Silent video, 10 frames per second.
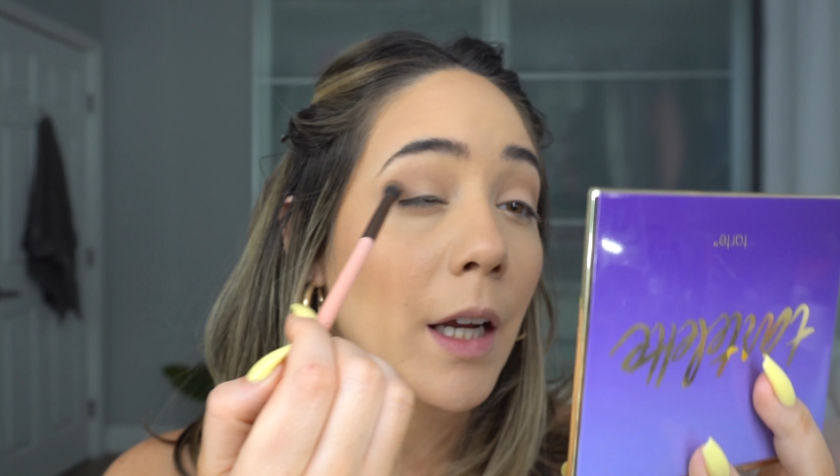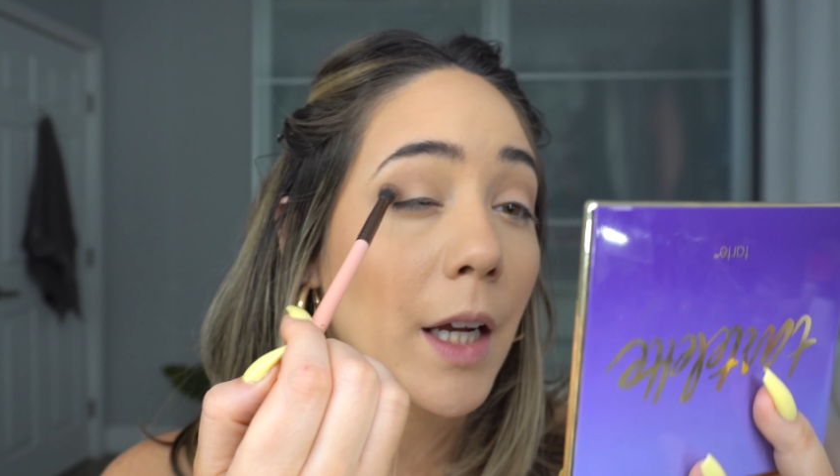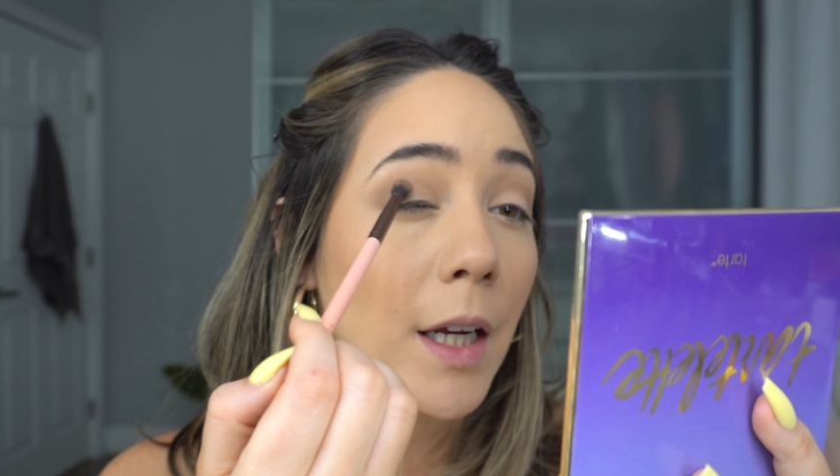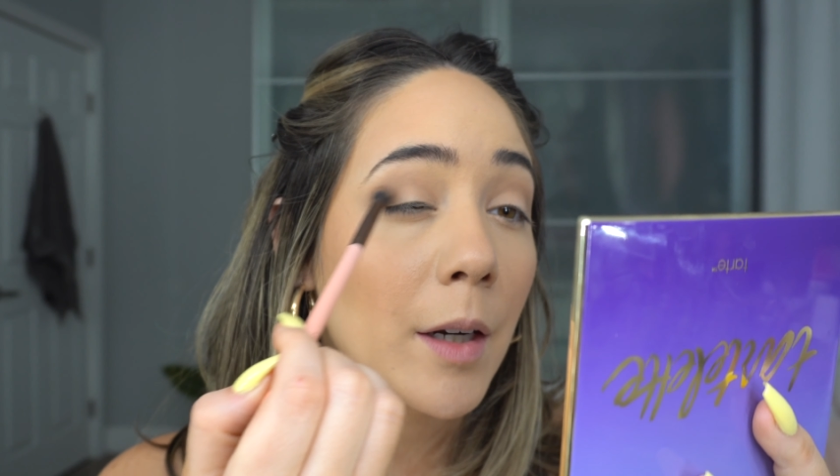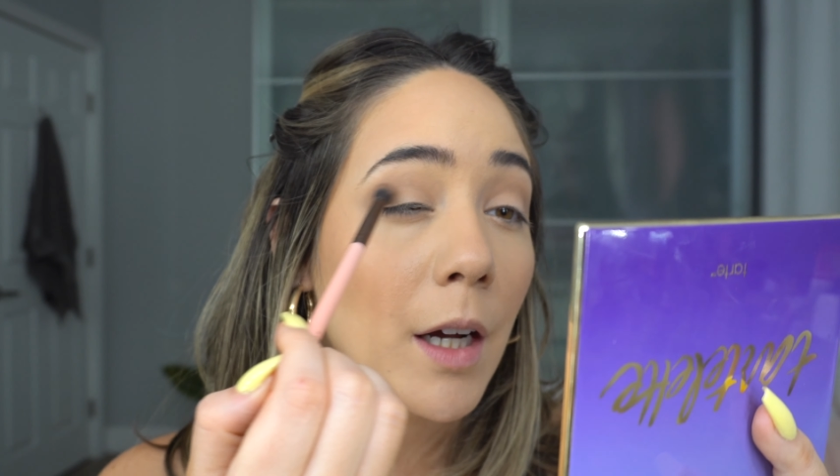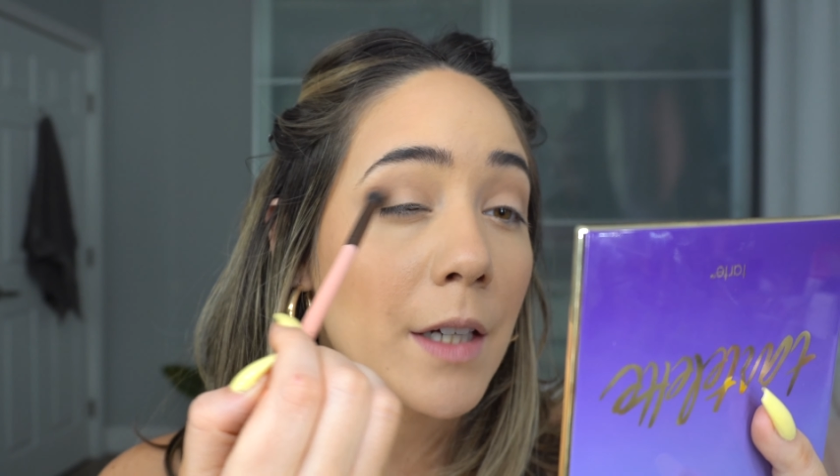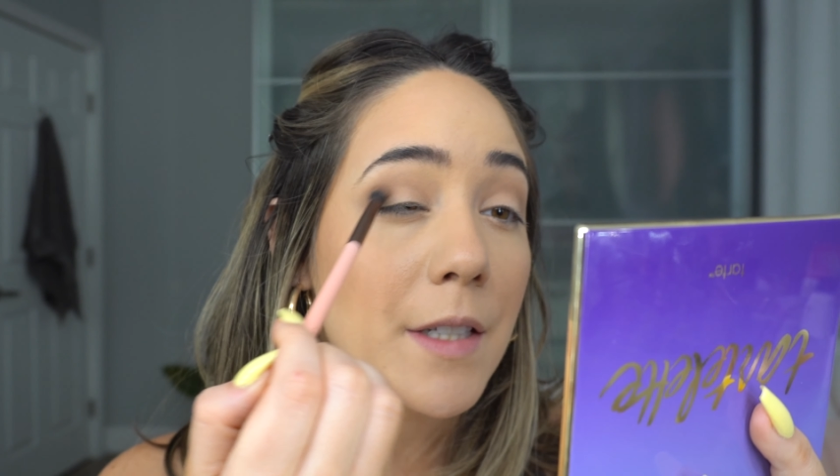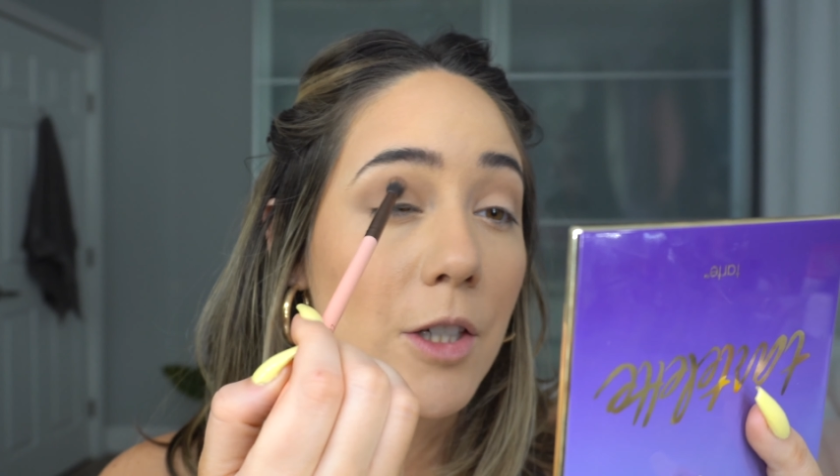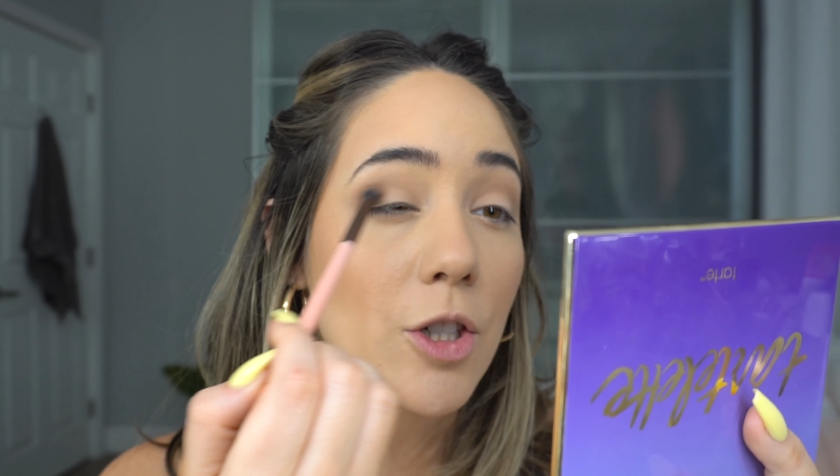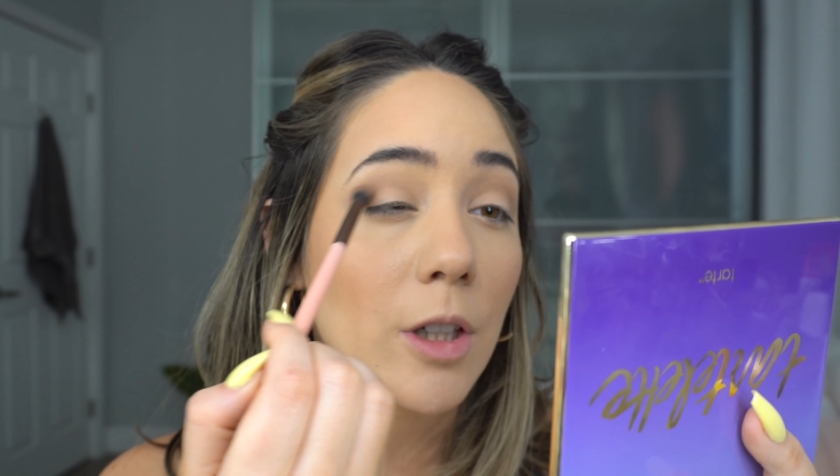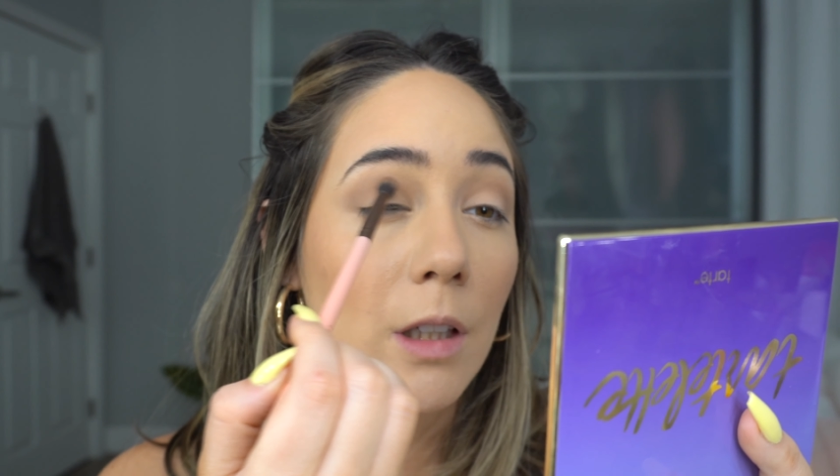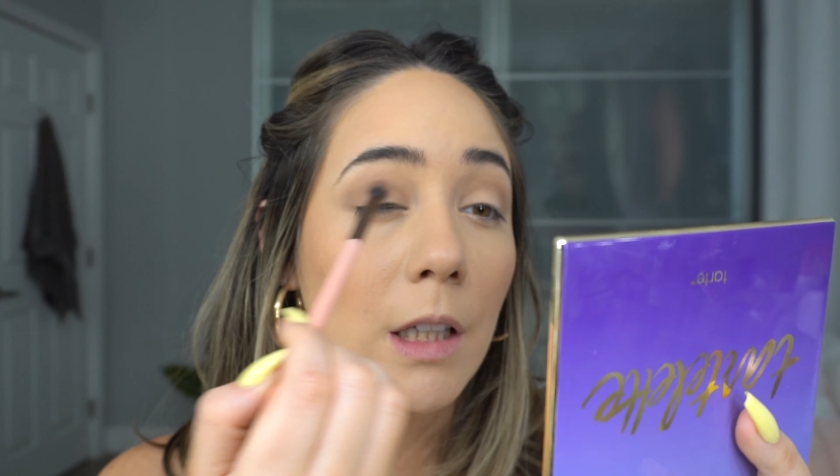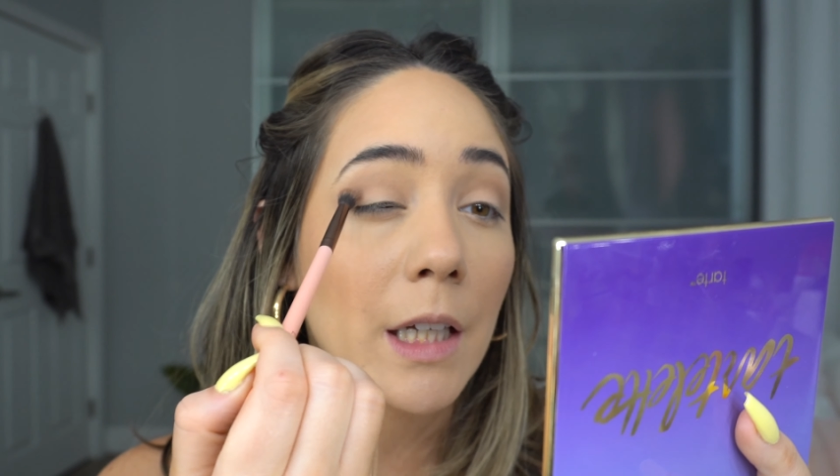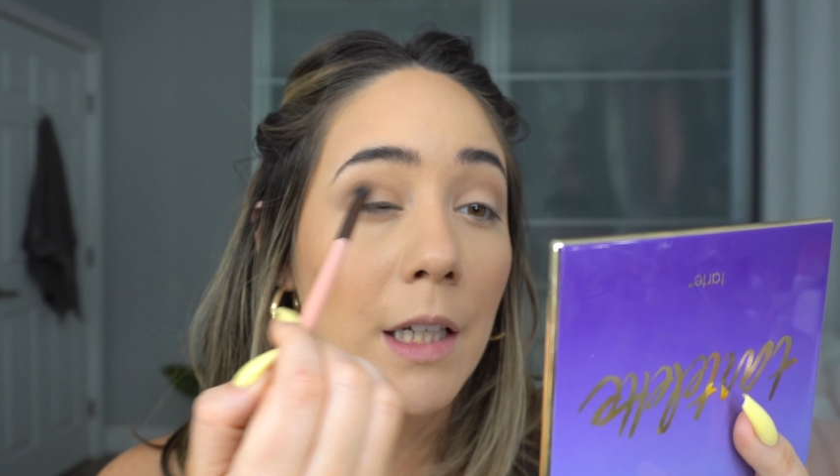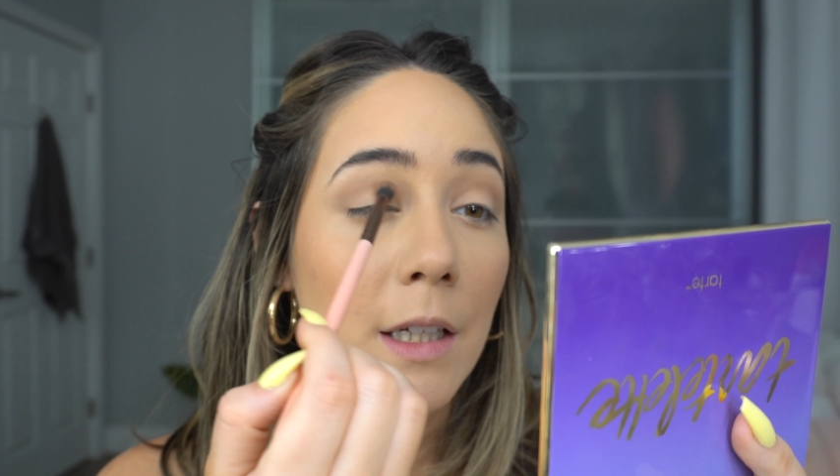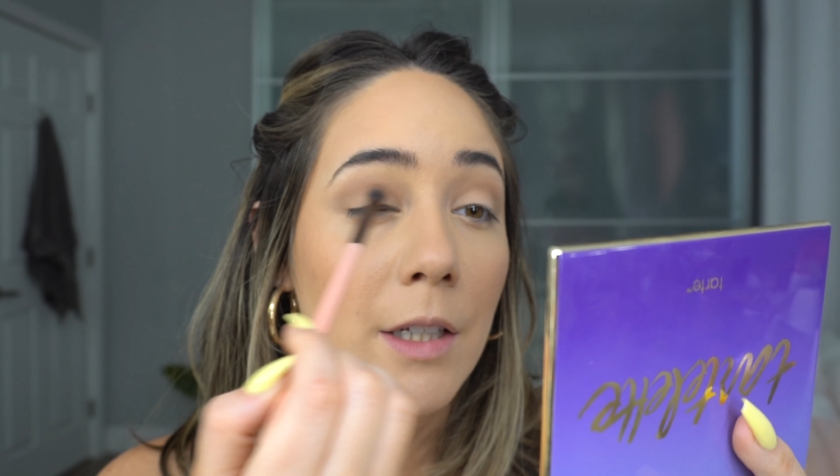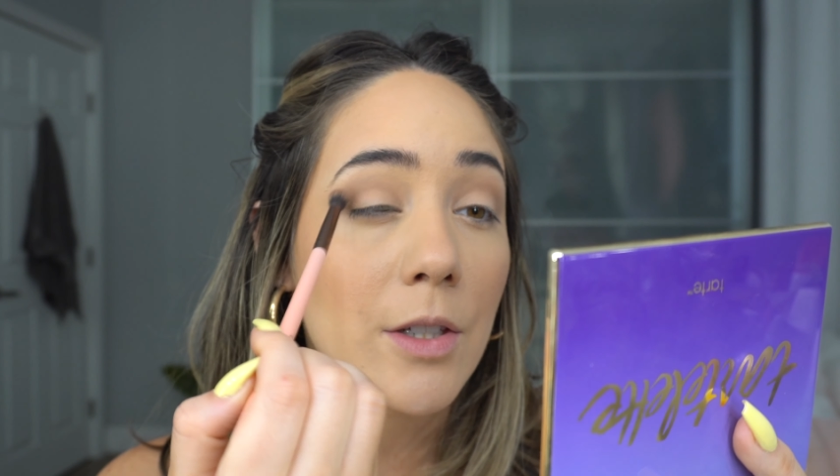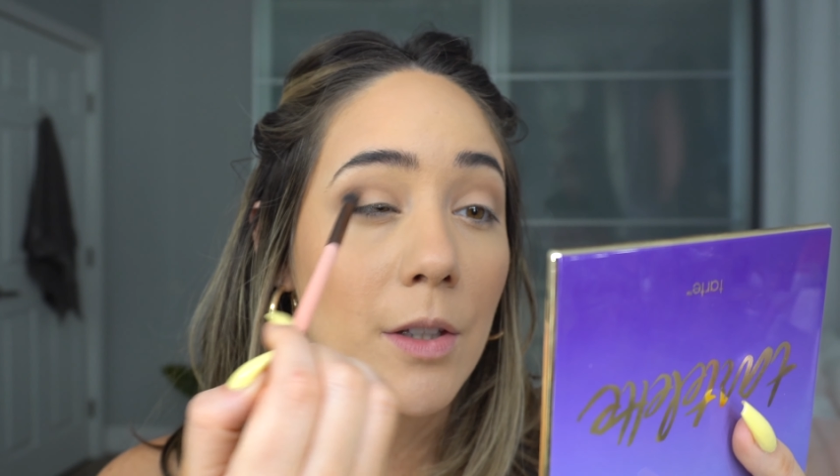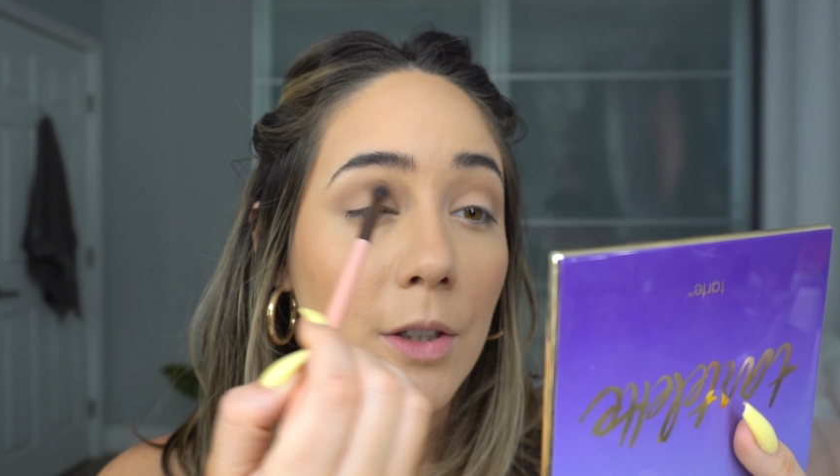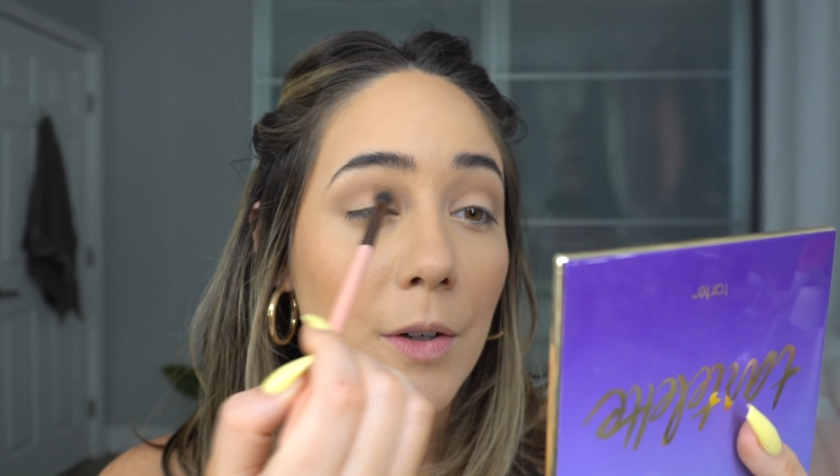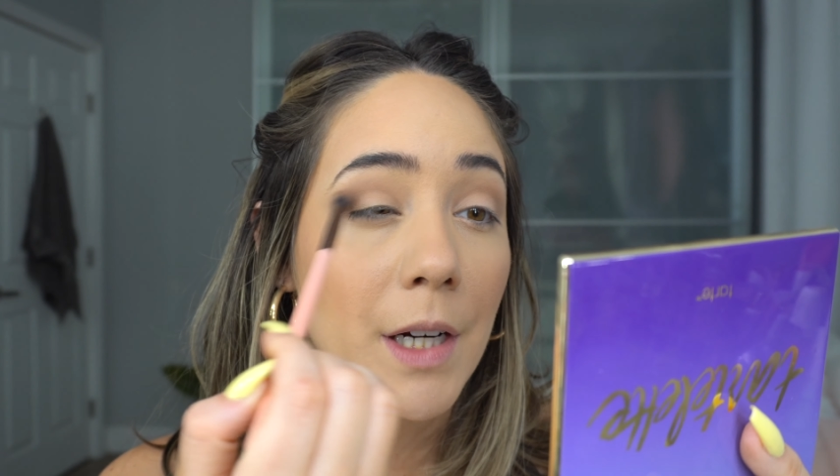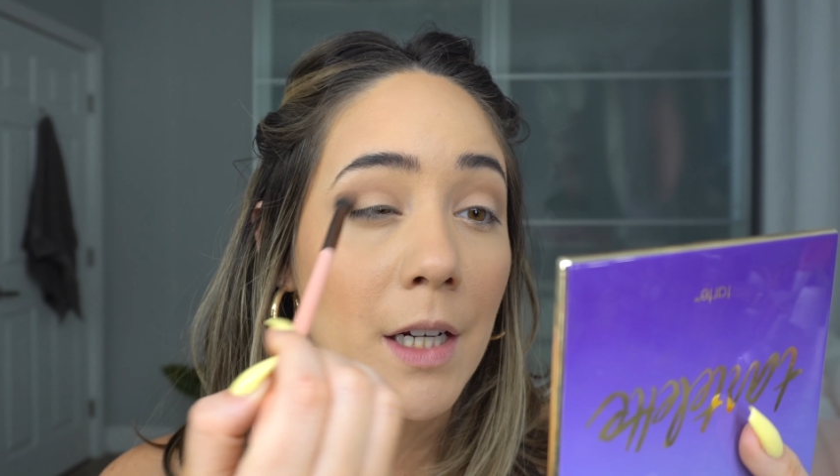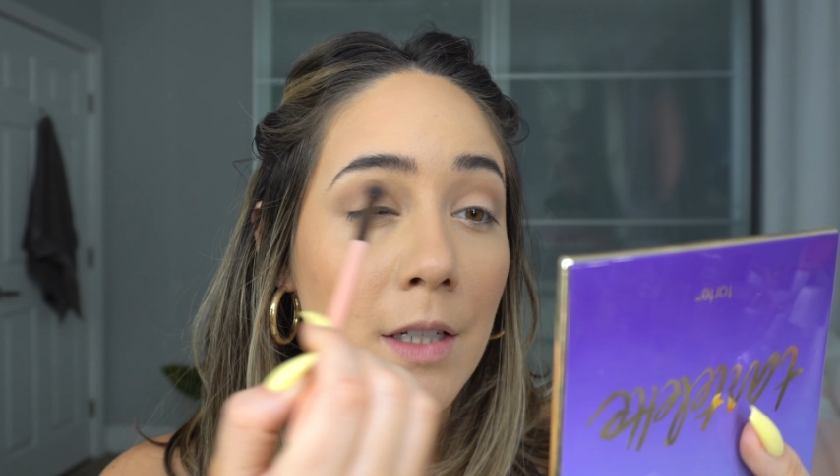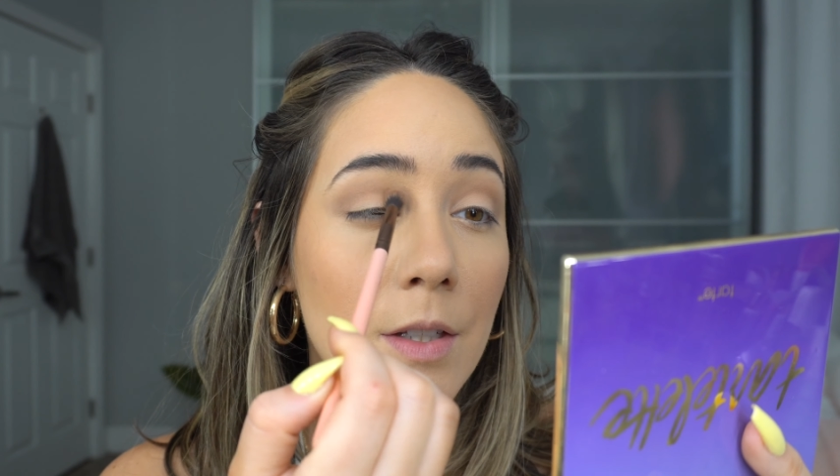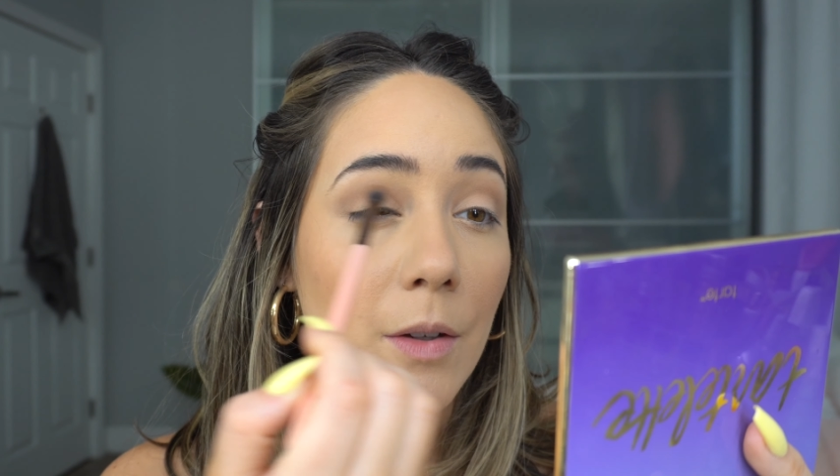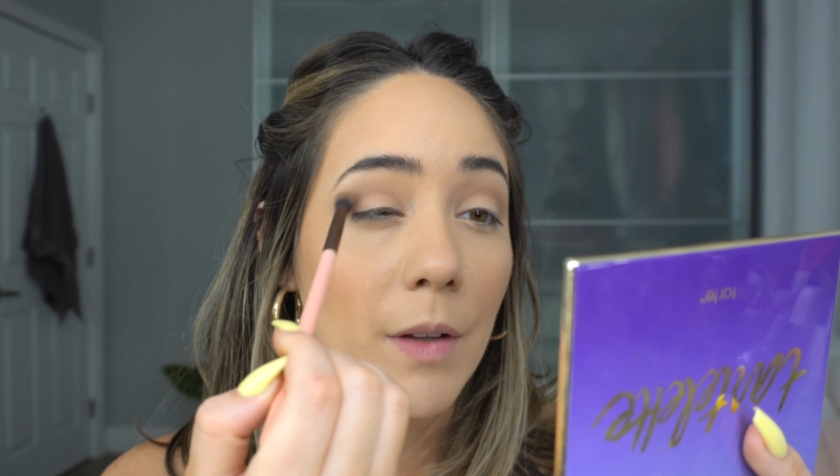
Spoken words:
in additionally into the crease so